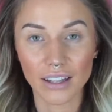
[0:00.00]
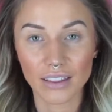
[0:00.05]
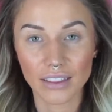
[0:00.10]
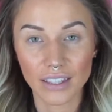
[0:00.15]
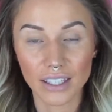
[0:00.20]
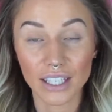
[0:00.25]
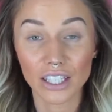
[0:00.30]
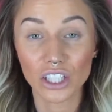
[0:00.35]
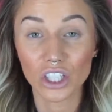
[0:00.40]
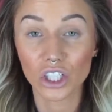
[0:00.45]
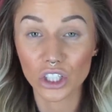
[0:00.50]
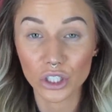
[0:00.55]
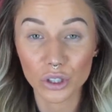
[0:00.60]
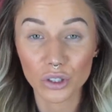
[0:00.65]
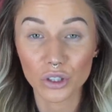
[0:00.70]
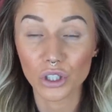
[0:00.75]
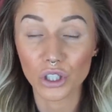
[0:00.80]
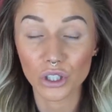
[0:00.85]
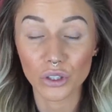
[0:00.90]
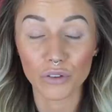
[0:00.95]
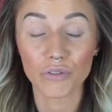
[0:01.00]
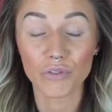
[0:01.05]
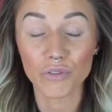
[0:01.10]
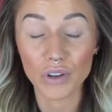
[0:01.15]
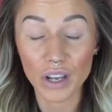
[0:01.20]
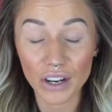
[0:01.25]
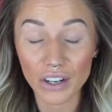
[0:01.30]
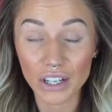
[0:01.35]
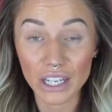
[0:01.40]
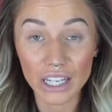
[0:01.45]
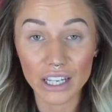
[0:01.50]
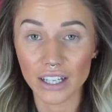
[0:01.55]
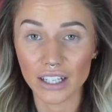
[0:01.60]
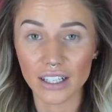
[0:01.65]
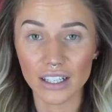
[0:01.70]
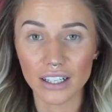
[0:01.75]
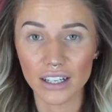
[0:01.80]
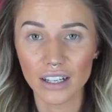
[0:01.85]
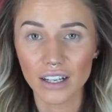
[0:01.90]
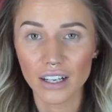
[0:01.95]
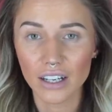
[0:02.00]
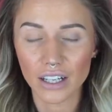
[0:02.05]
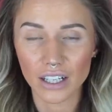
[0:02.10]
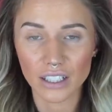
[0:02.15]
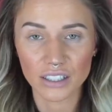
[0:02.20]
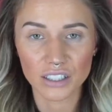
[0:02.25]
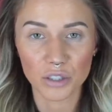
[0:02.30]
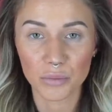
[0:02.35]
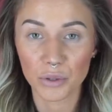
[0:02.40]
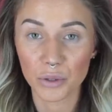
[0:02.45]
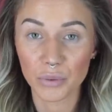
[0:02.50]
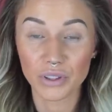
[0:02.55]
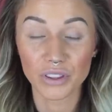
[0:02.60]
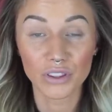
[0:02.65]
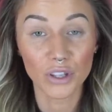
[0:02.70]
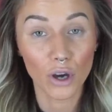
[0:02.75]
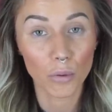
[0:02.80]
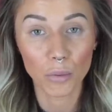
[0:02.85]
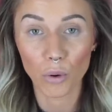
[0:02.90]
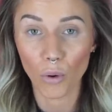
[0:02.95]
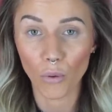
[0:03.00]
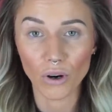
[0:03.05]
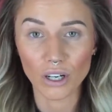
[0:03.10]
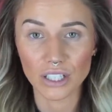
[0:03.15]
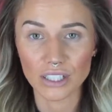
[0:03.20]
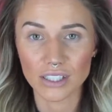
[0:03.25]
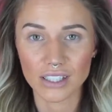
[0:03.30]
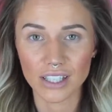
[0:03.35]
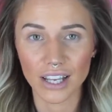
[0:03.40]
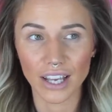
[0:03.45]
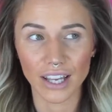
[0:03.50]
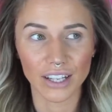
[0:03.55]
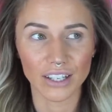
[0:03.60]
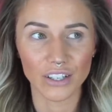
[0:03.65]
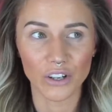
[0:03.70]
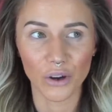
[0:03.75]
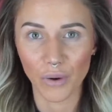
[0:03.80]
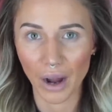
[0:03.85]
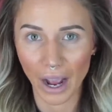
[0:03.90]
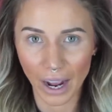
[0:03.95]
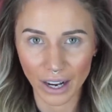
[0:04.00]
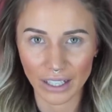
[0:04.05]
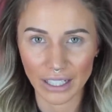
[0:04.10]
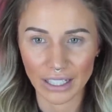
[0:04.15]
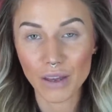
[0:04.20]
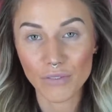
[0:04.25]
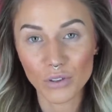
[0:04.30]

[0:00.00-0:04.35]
I think it could look very good on somebody with no pores and no acne.